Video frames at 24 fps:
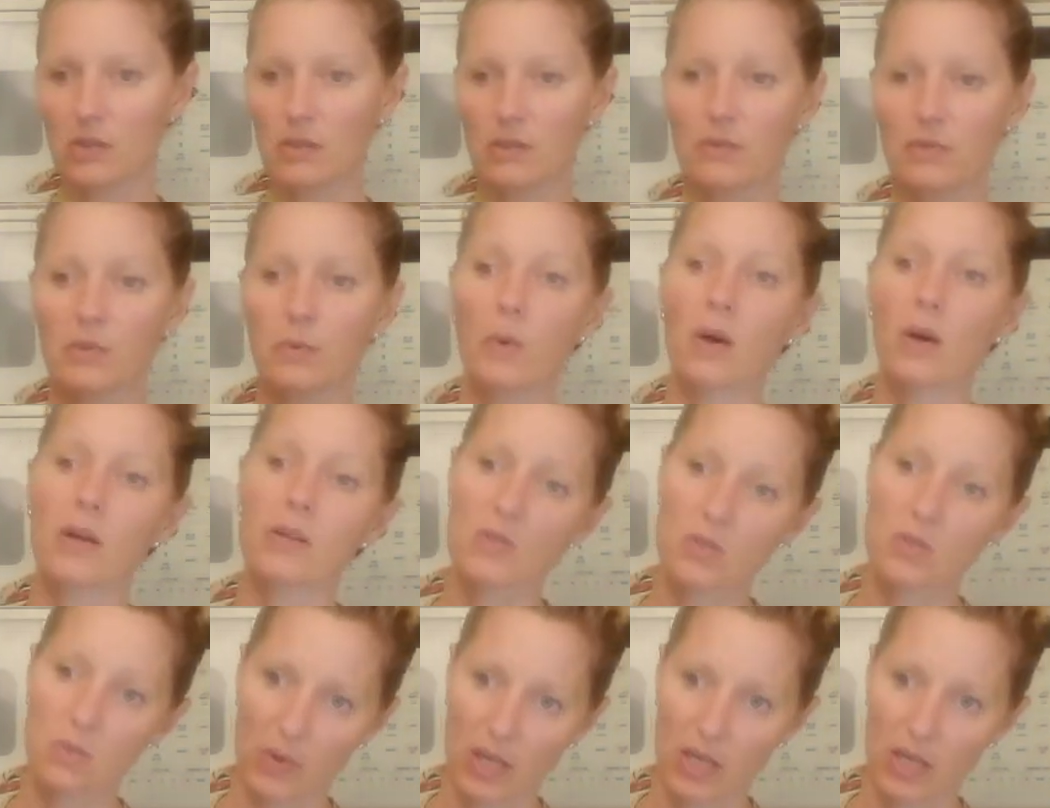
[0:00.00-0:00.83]
If you want to
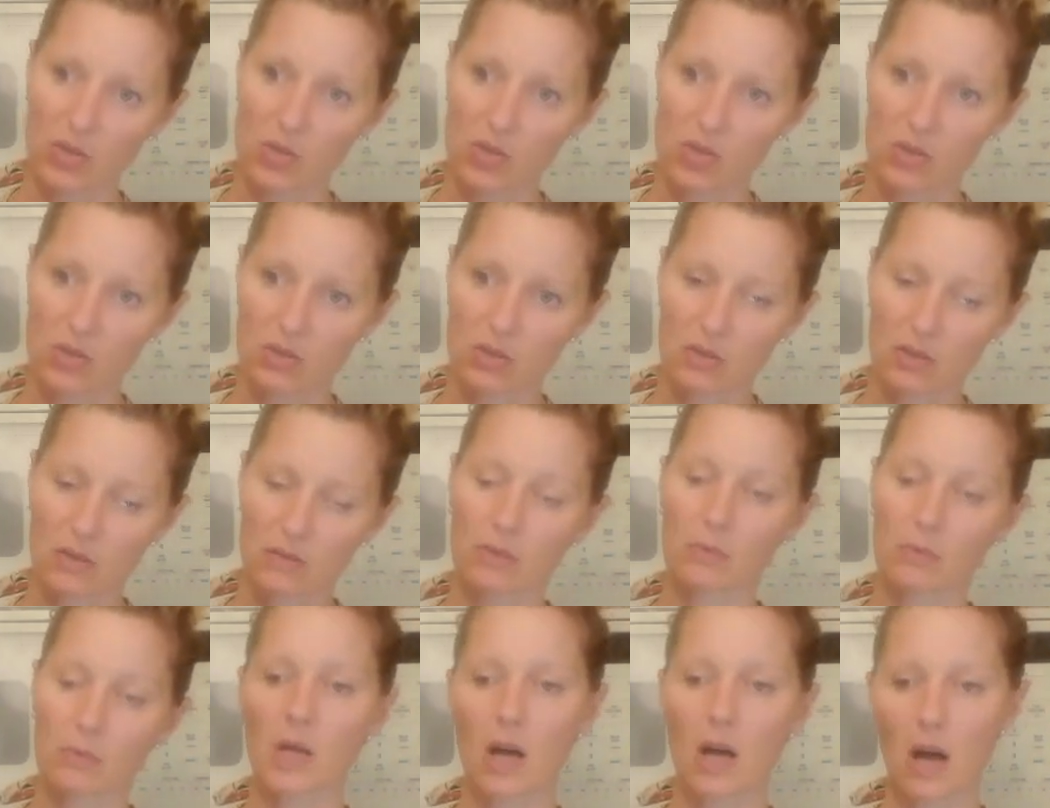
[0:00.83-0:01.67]
switch
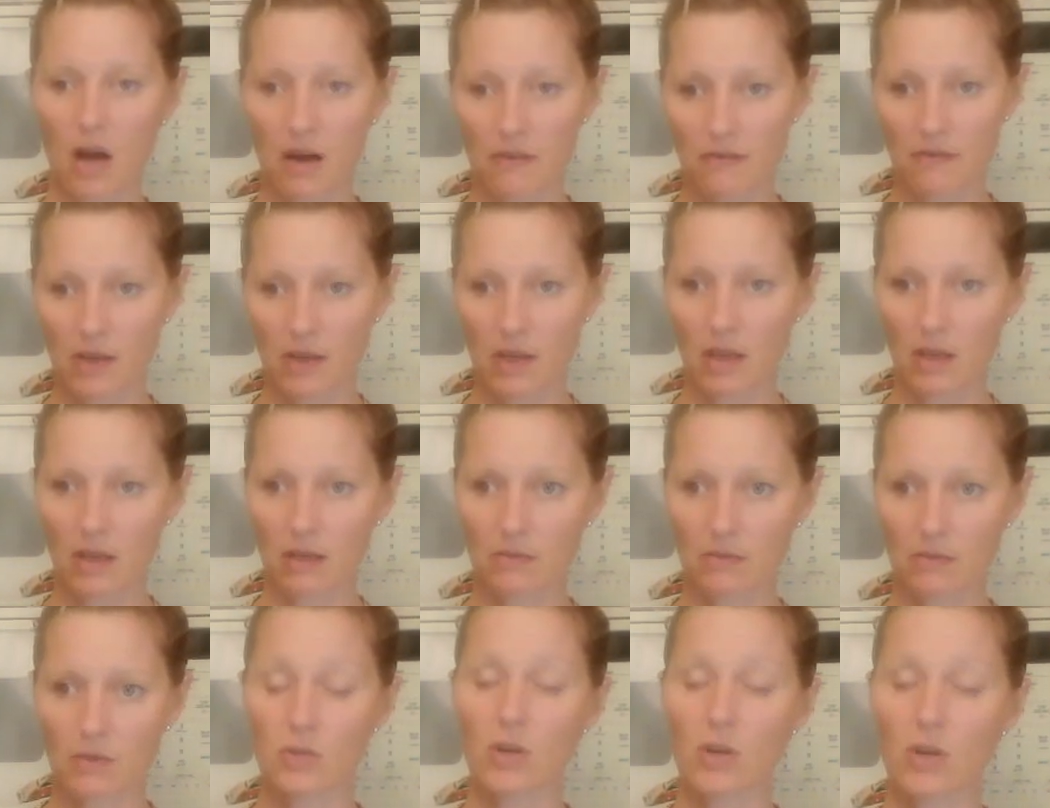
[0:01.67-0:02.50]
from coffee,
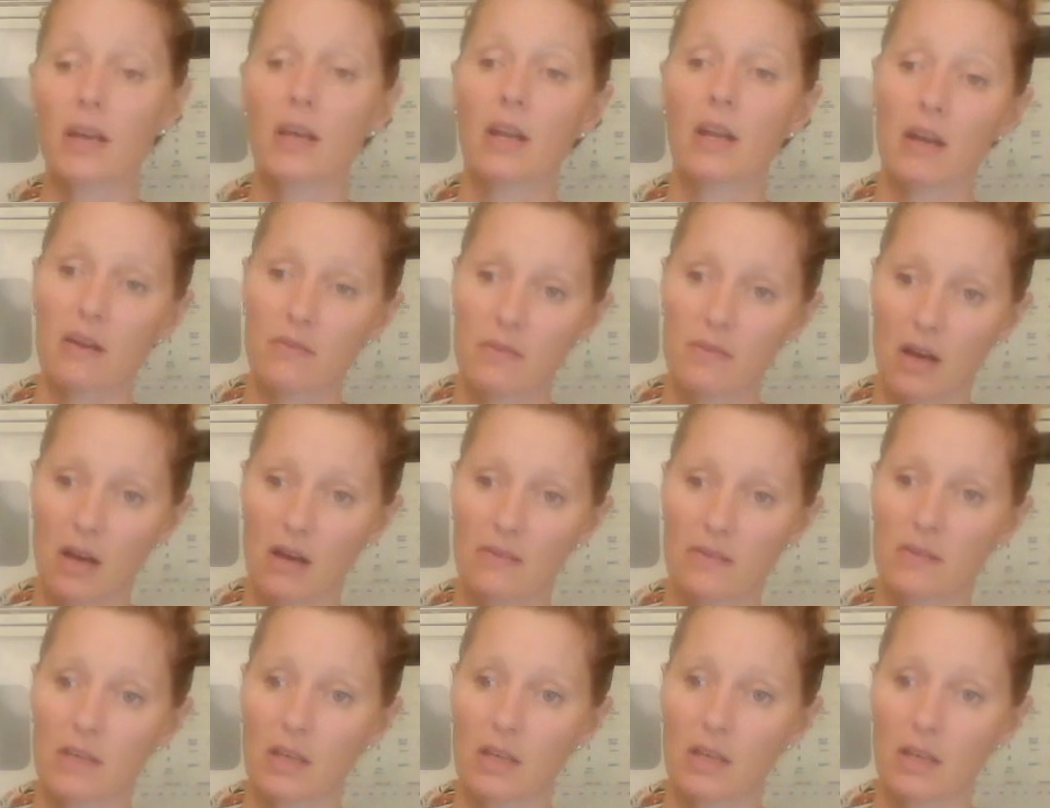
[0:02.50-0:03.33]
trying to get off
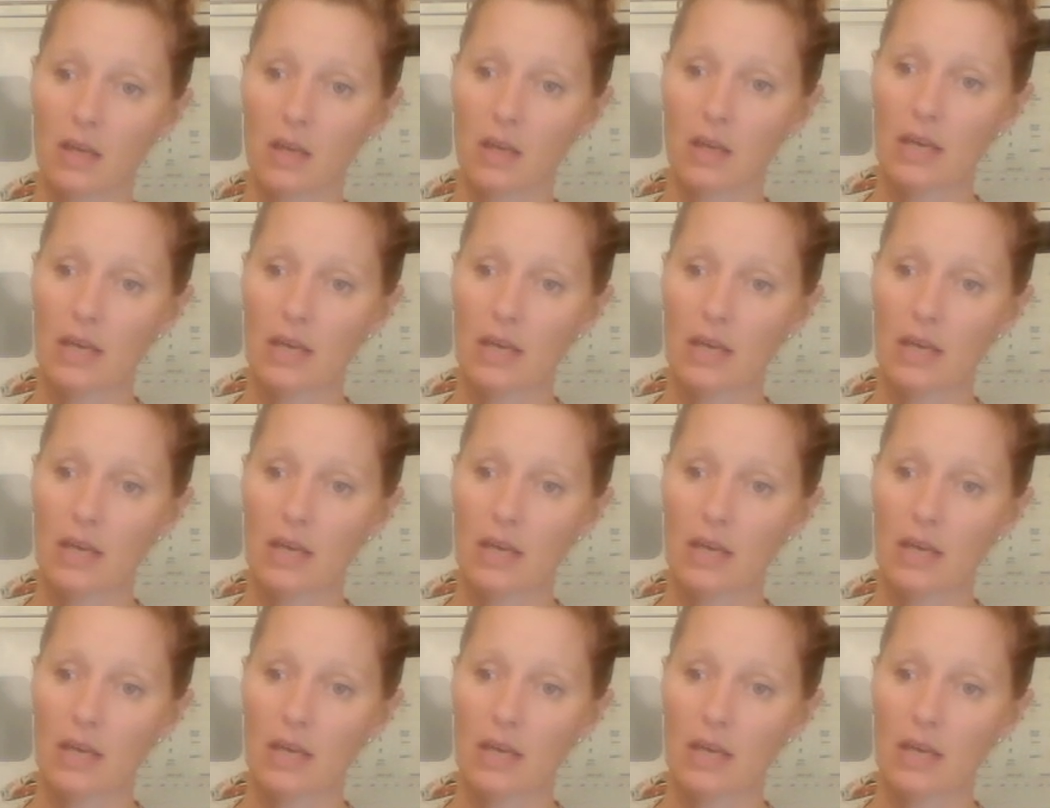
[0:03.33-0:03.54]
coffee,